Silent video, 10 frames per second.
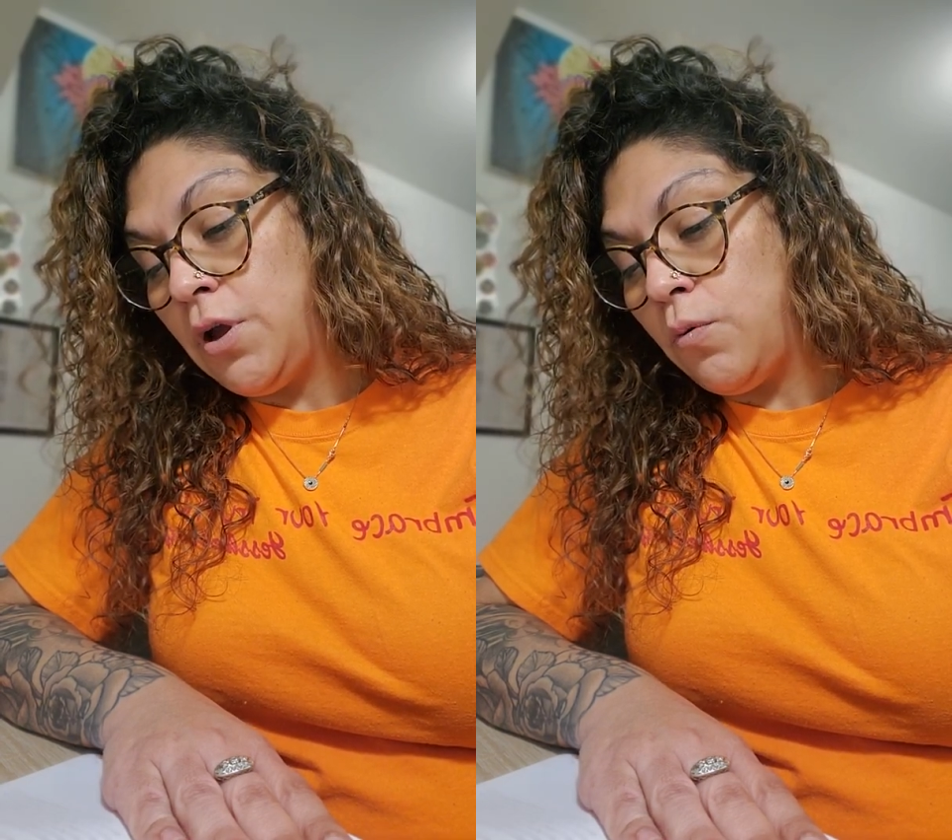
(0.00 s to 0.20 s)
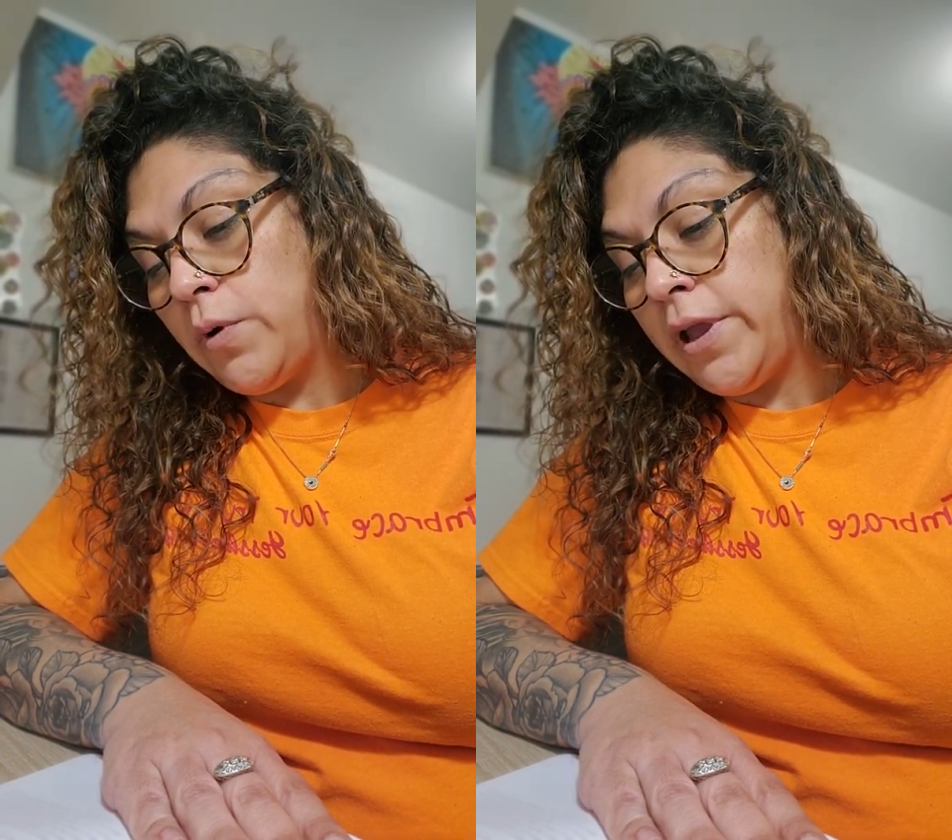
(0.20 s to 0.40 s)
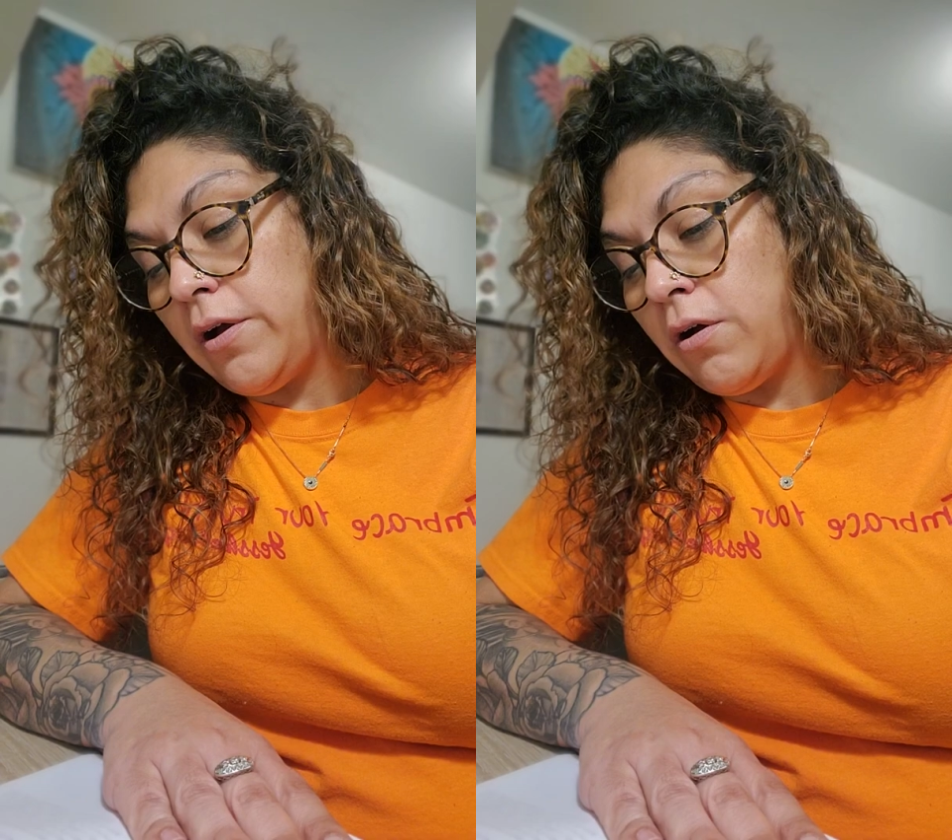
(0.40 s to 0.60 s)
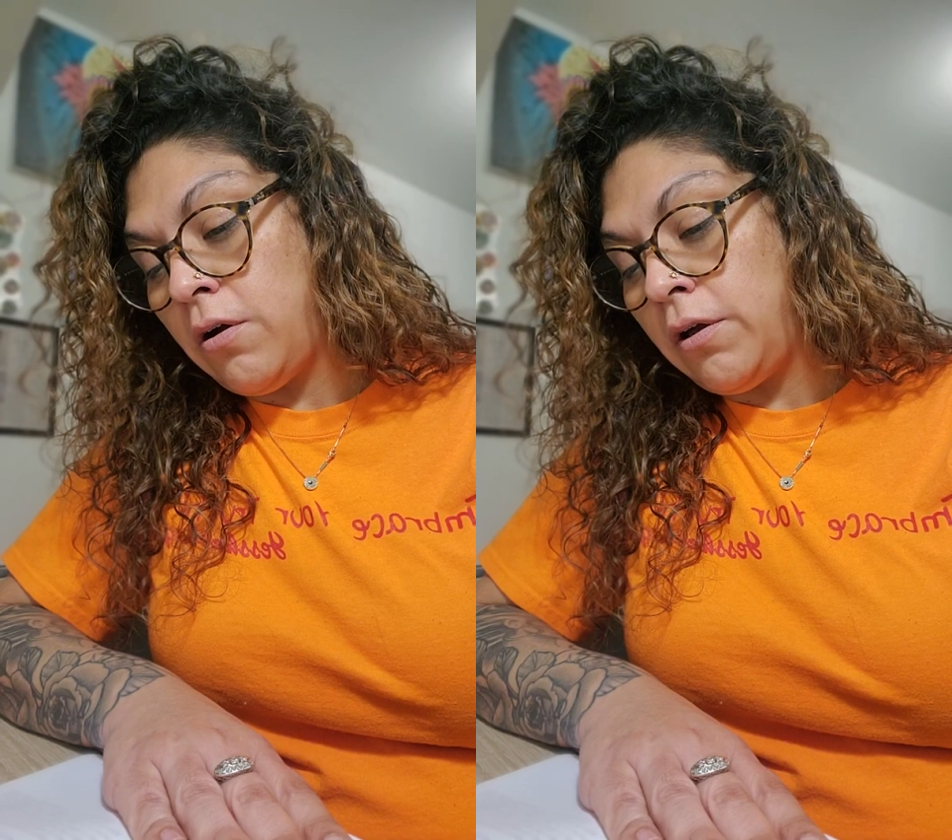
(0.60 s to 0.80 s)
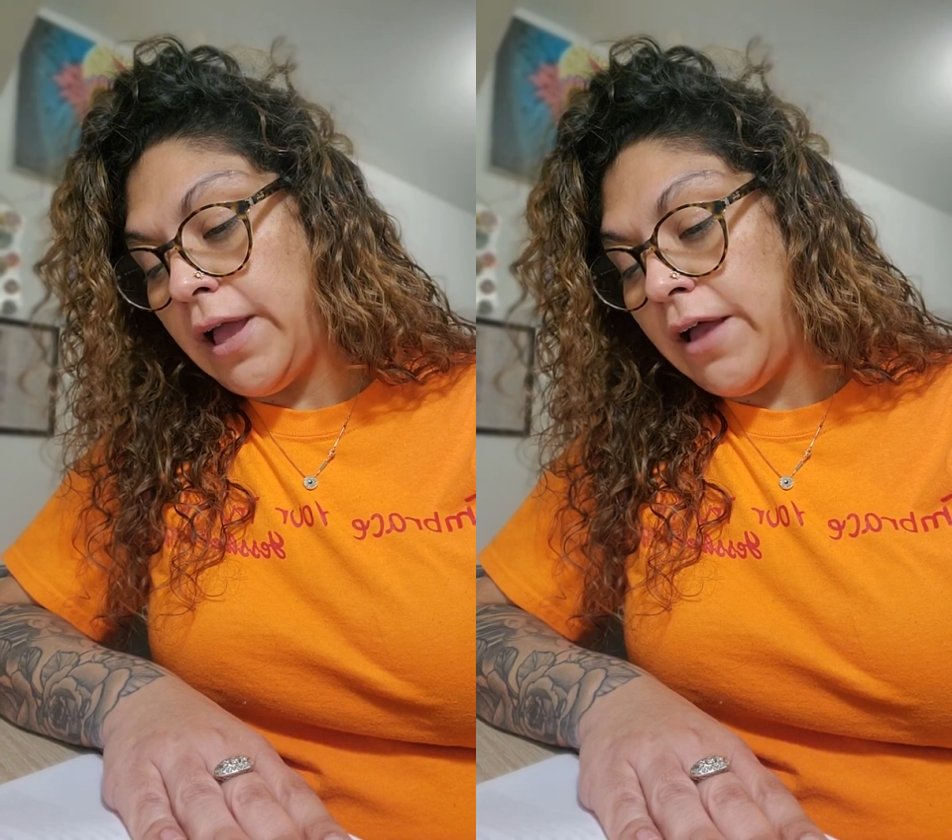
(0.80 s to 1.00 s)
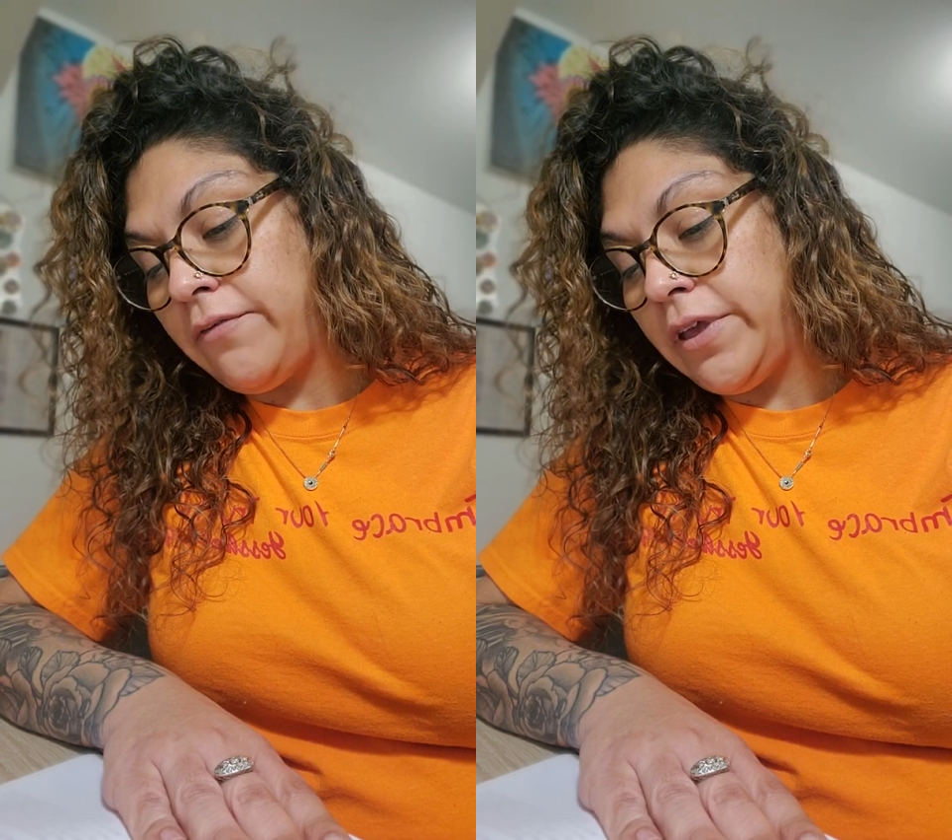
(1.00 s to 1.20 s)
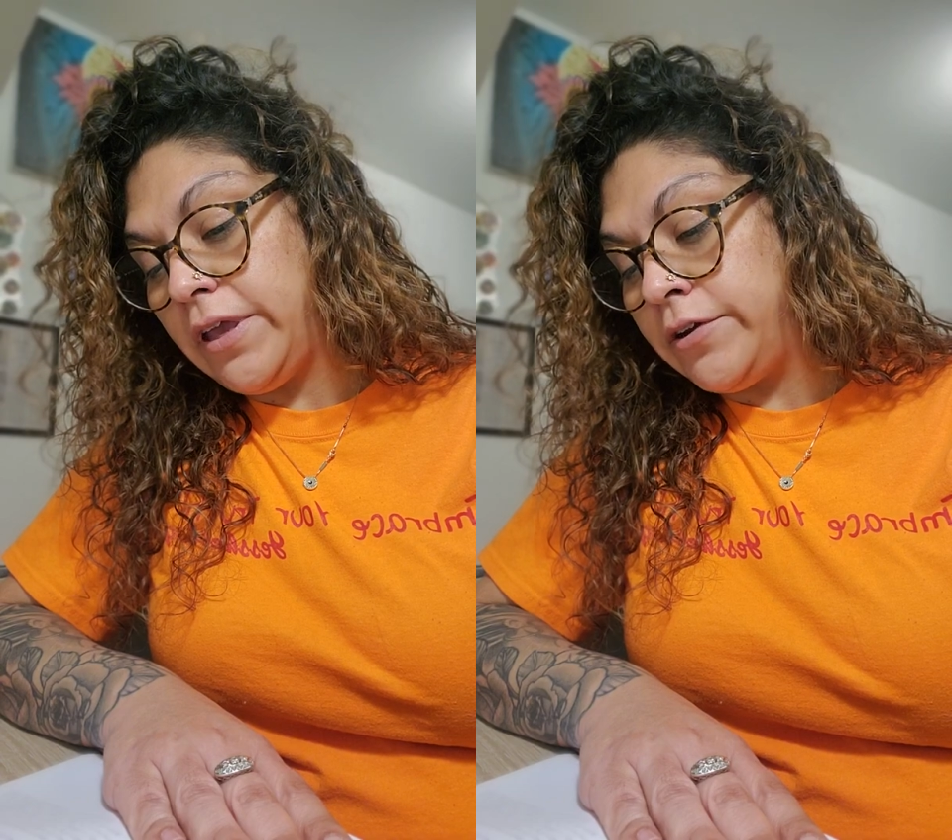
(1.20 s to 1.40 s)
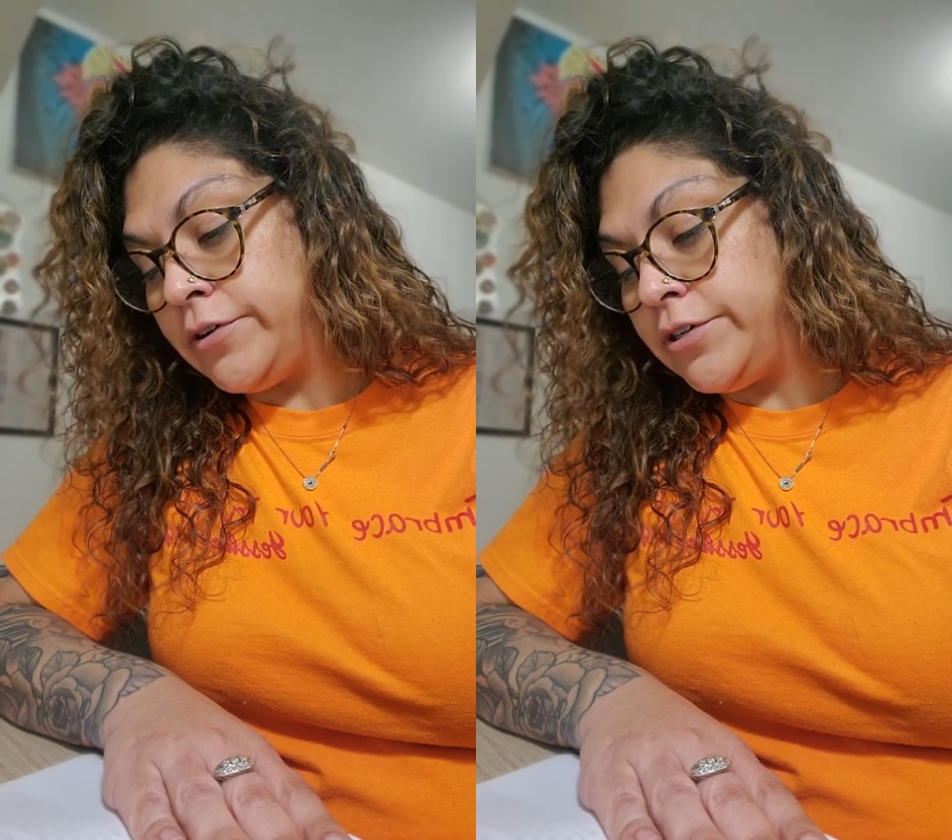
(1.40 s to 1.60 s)
We all have the
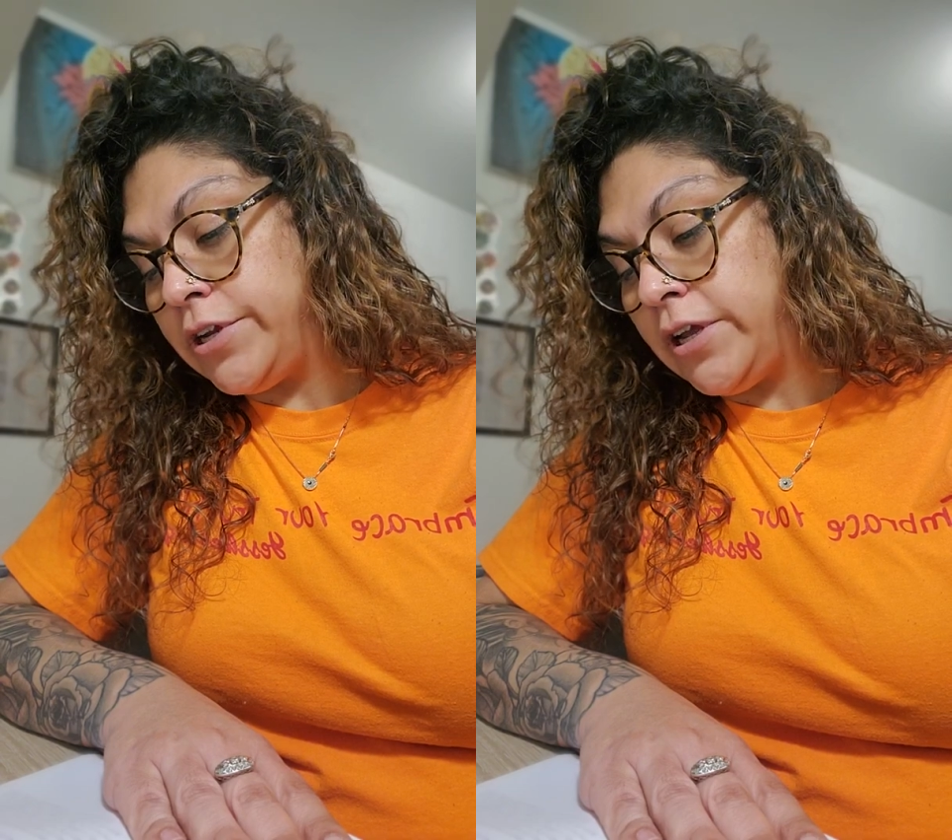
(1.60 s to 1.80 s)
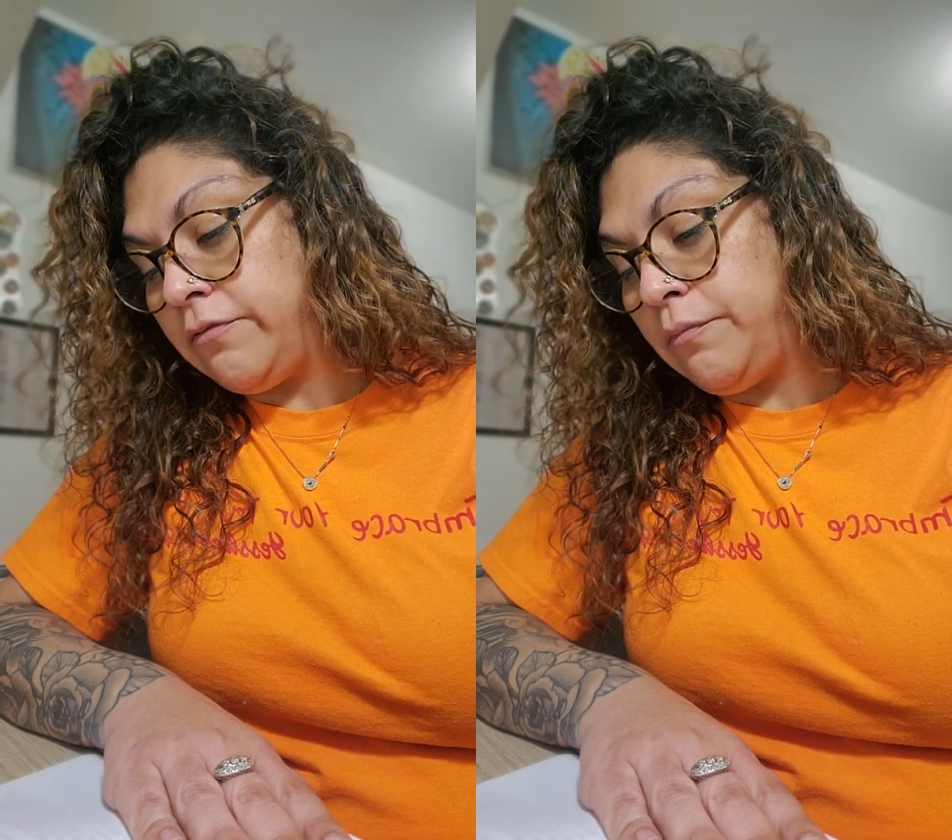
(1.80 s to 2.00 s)
energy of